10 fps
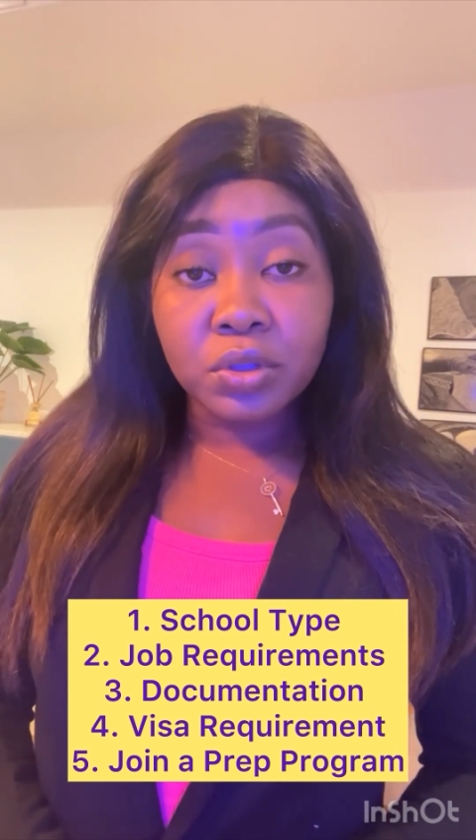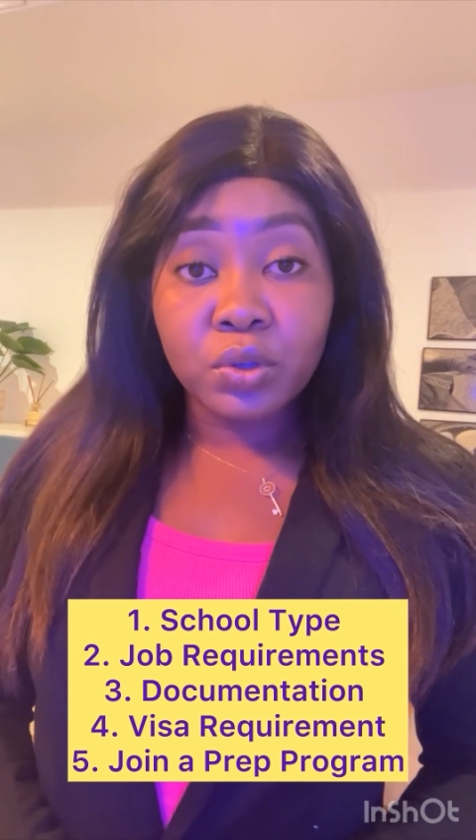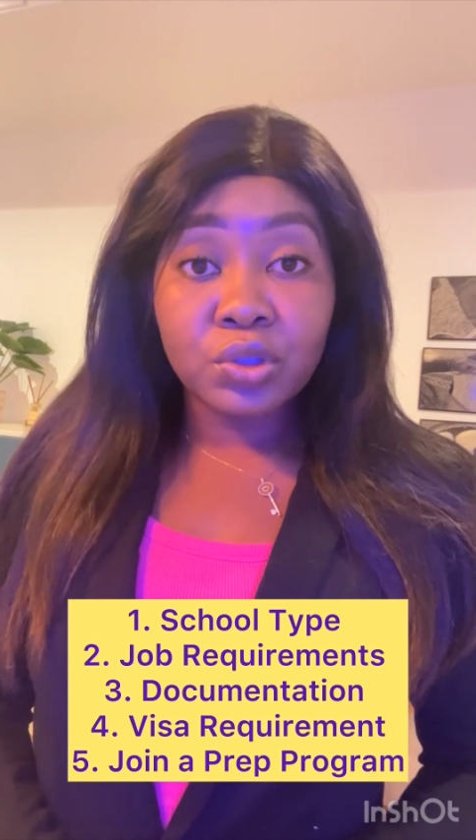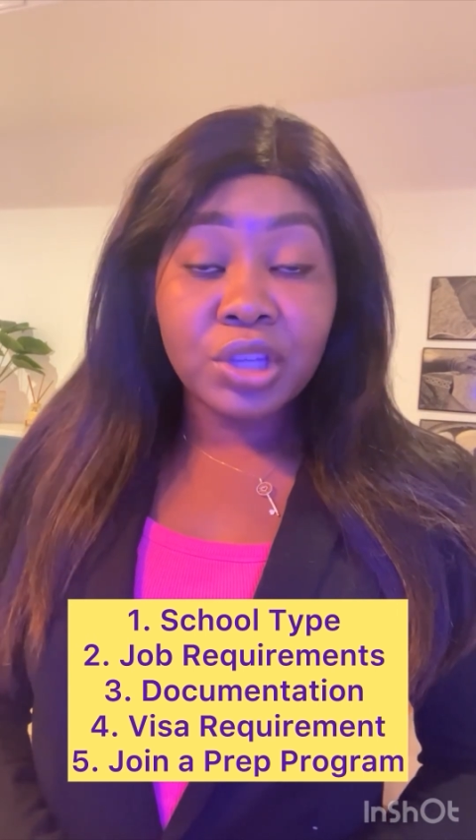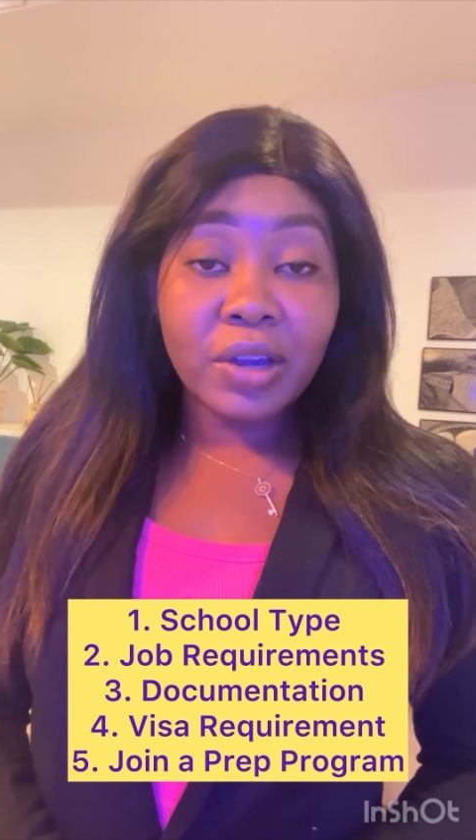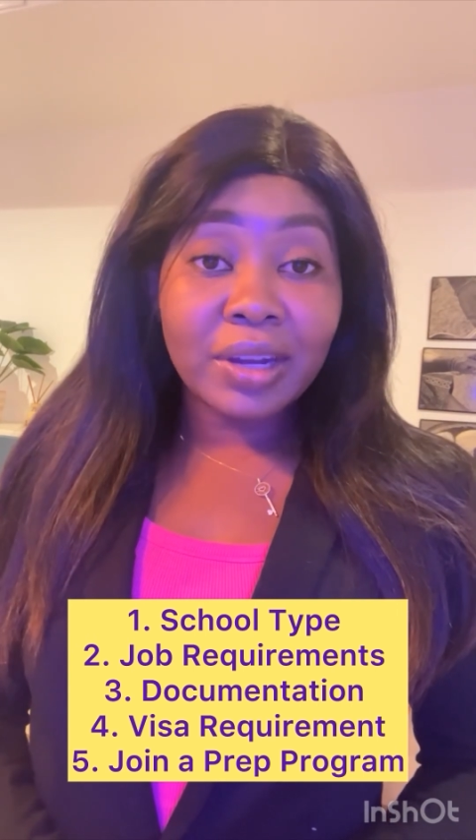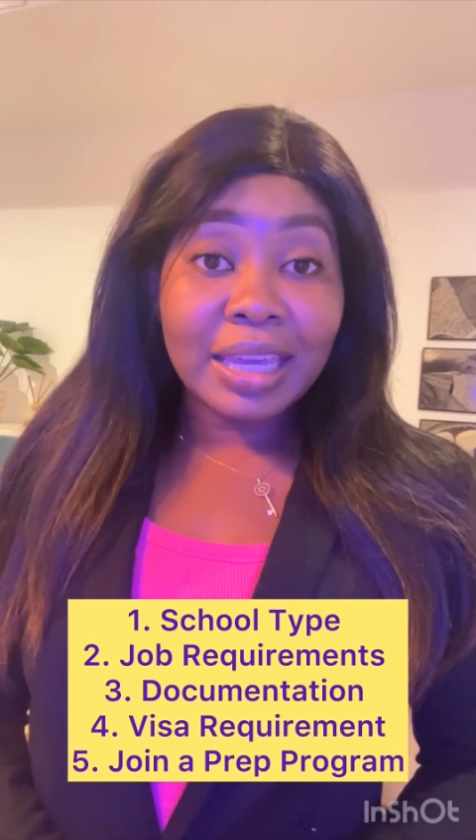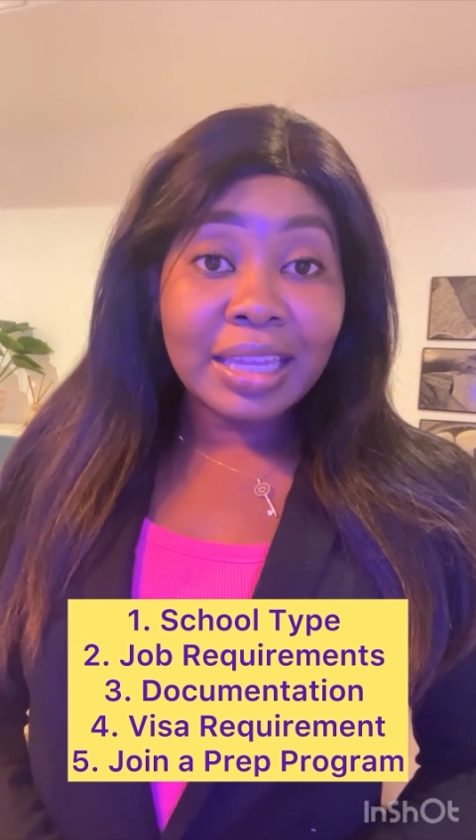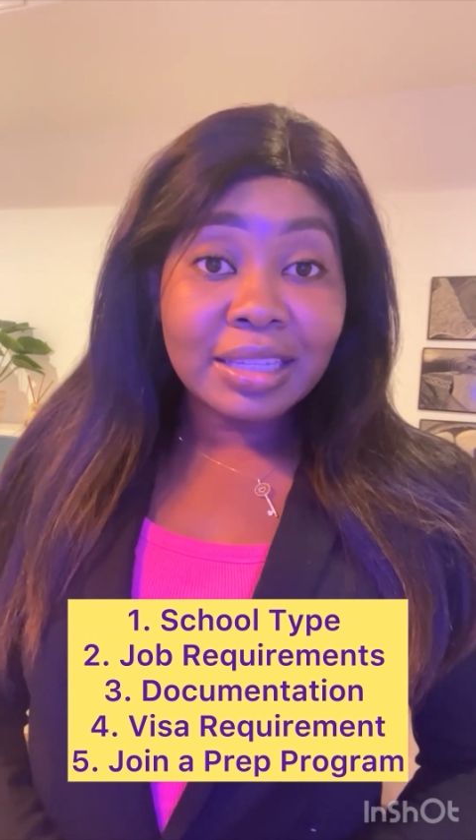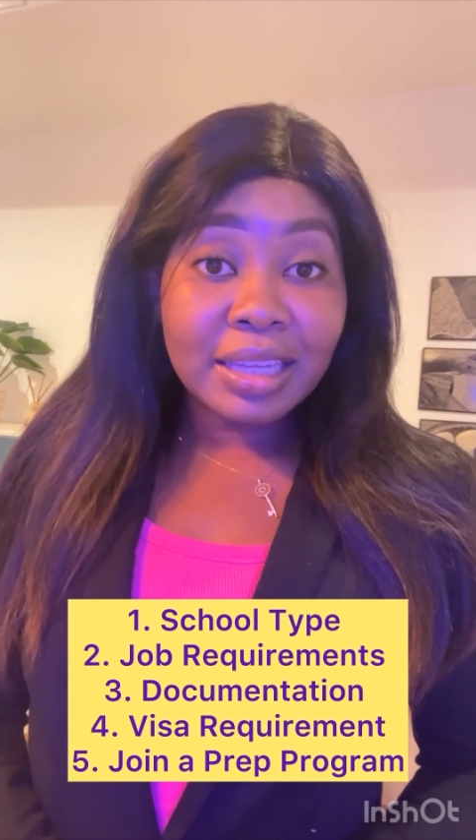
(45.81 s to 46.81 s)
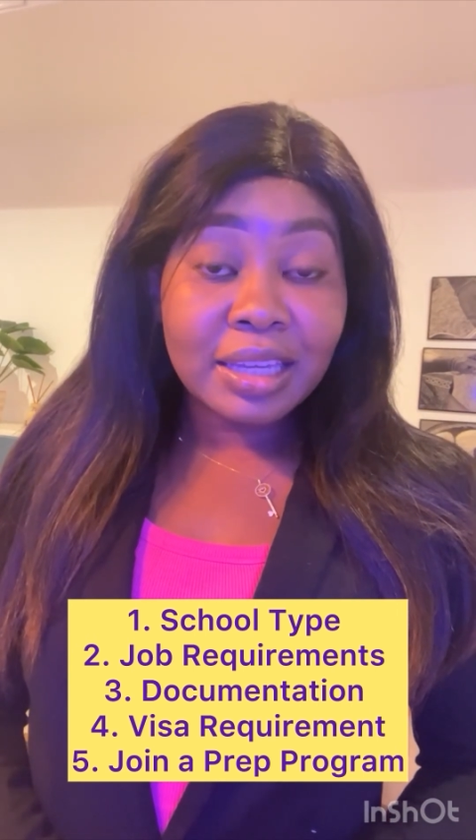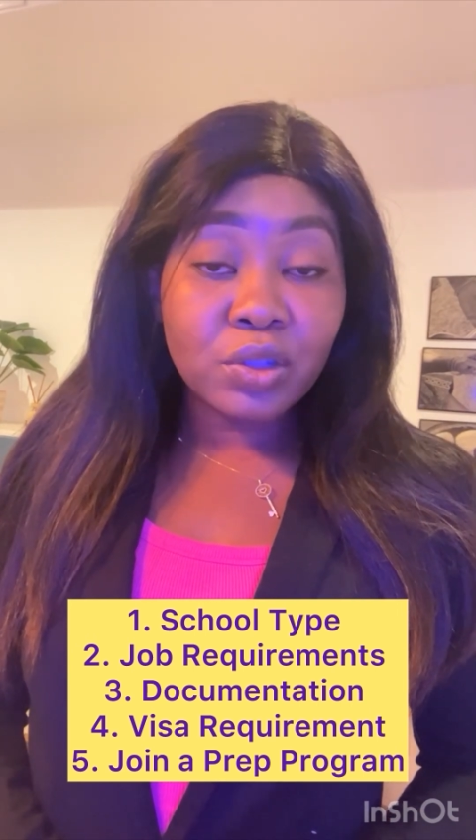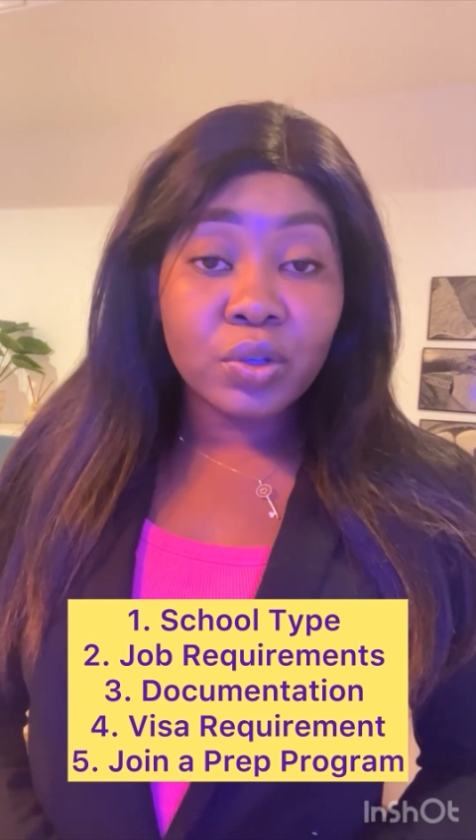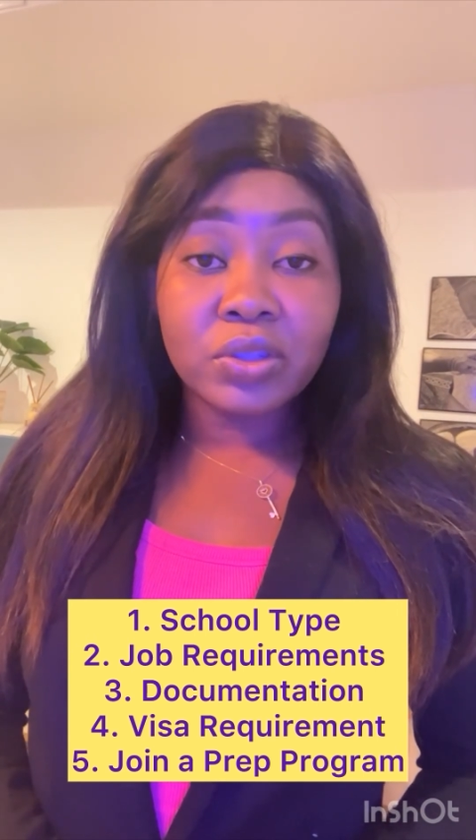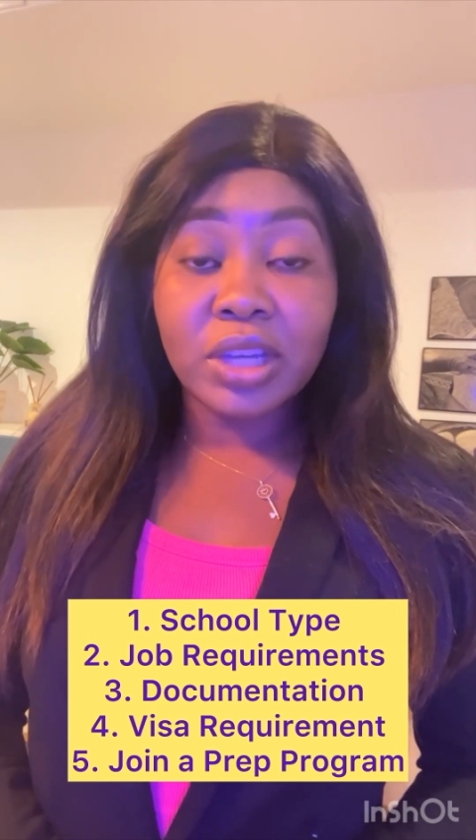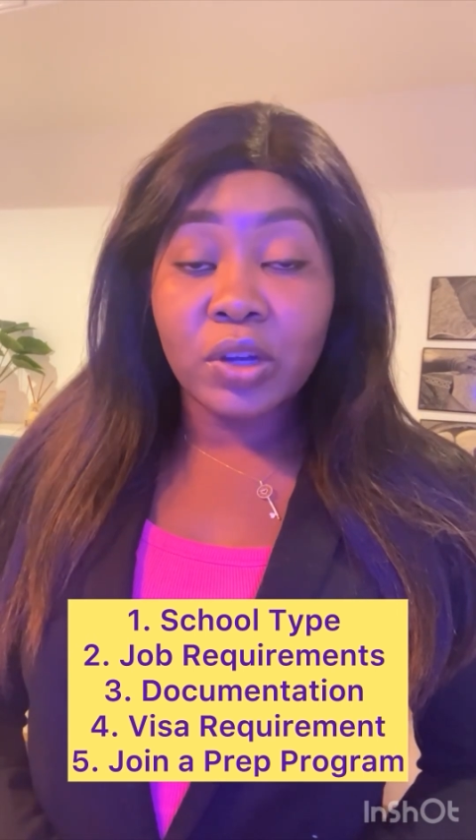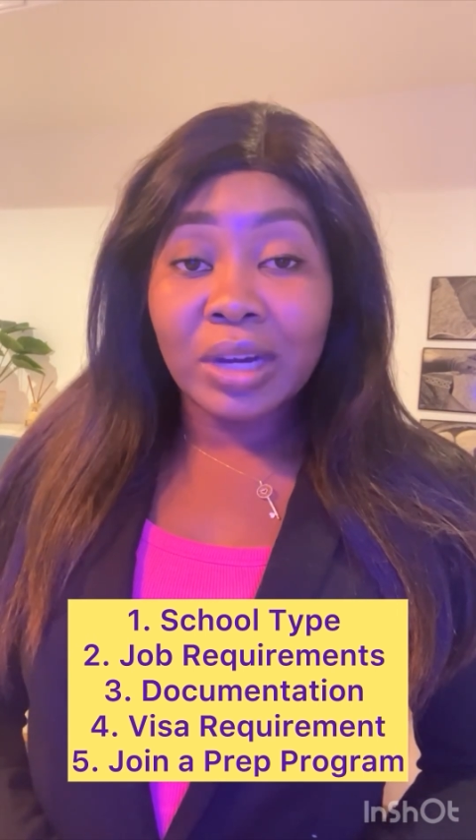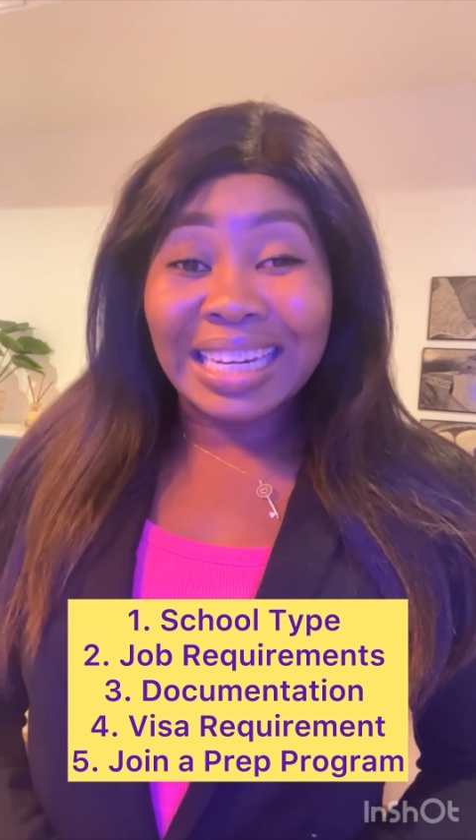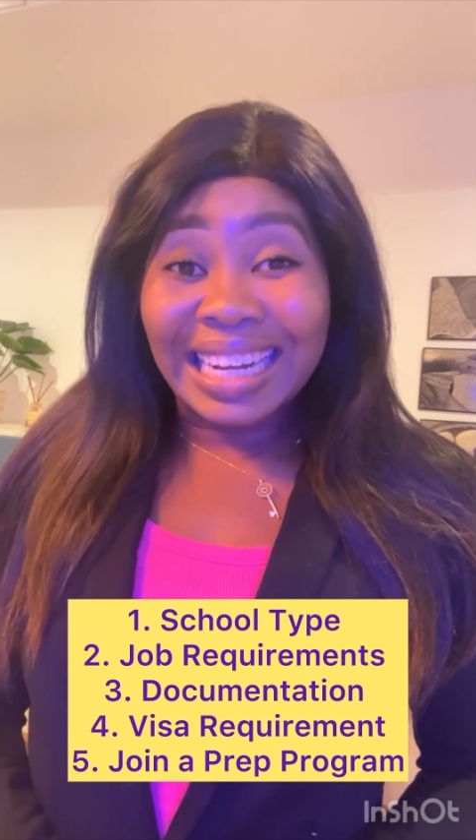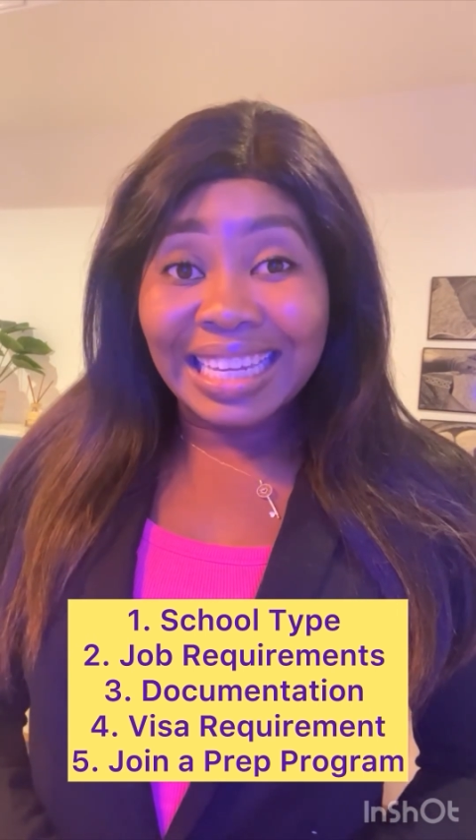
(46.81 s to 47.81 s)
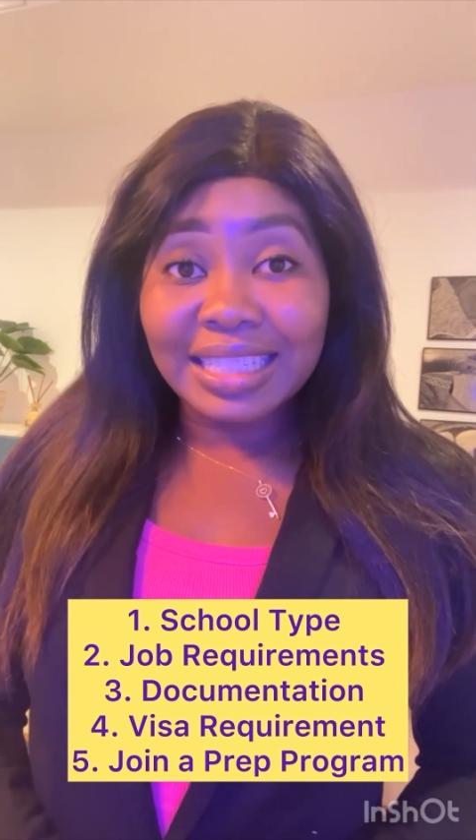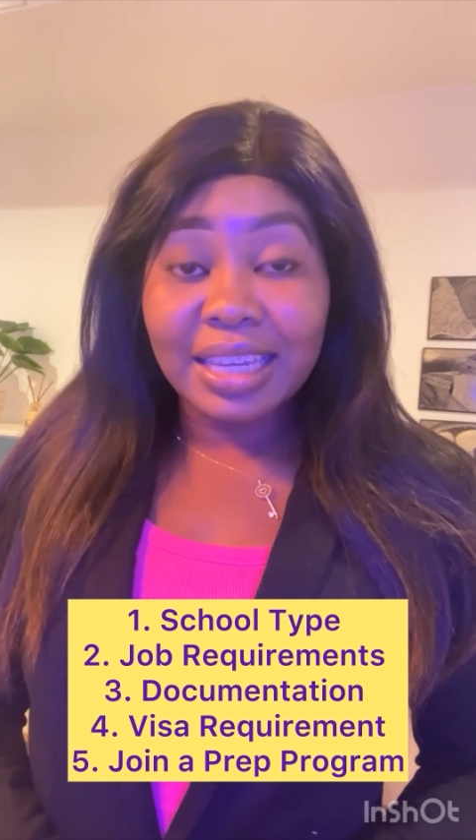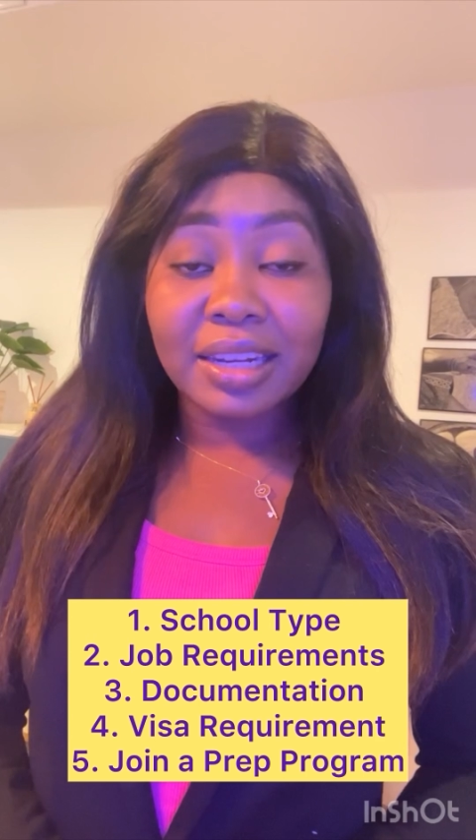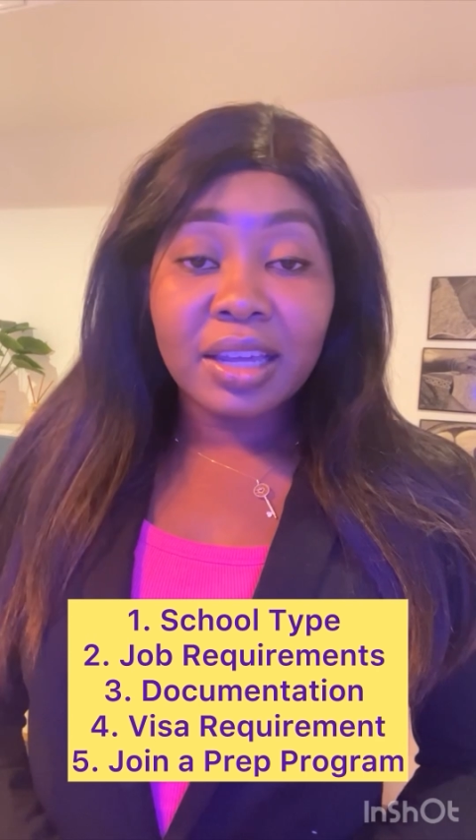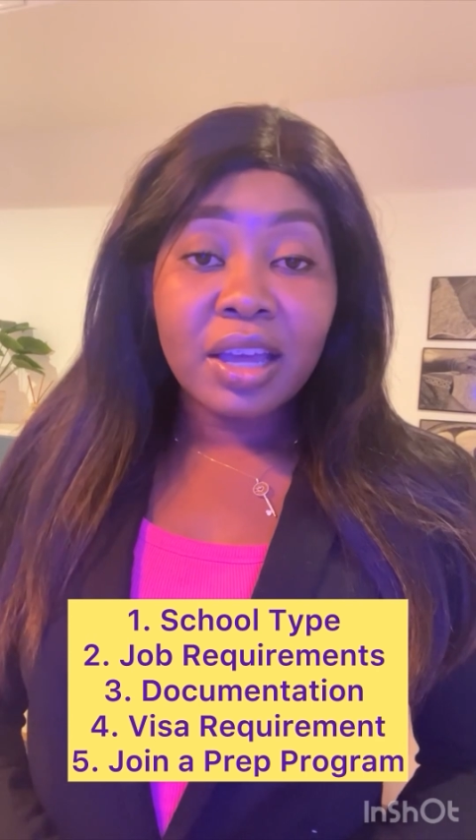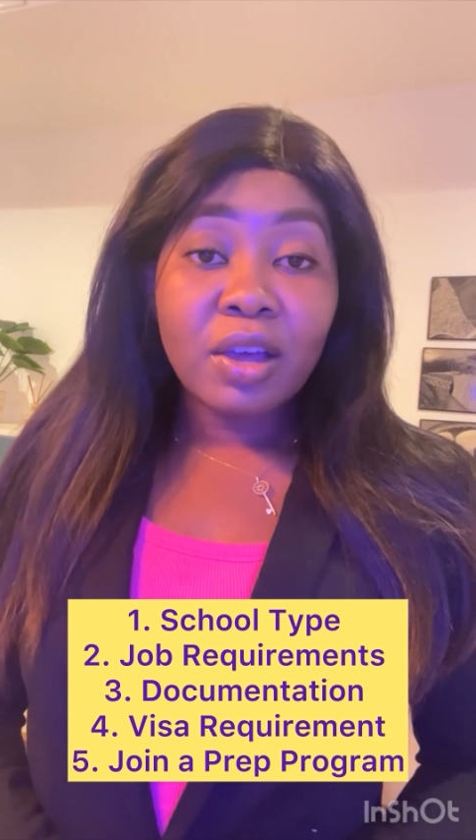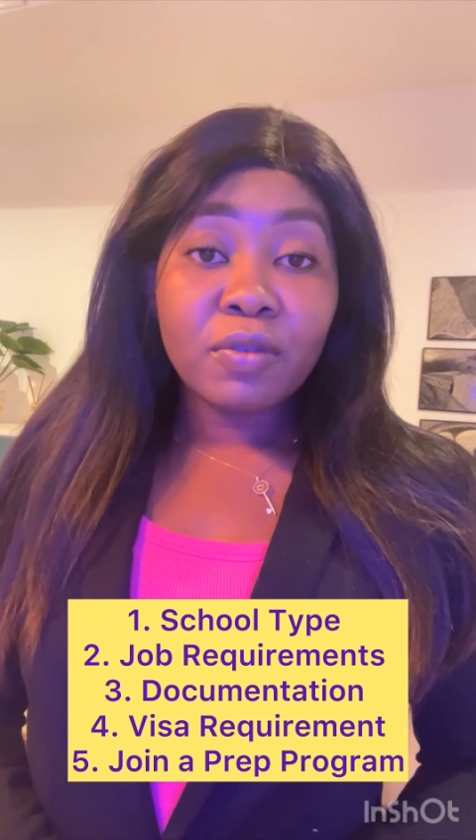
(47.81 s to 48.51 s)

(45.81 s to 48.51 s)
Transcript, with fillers: You could check on Indeed, you could check on LinkedIn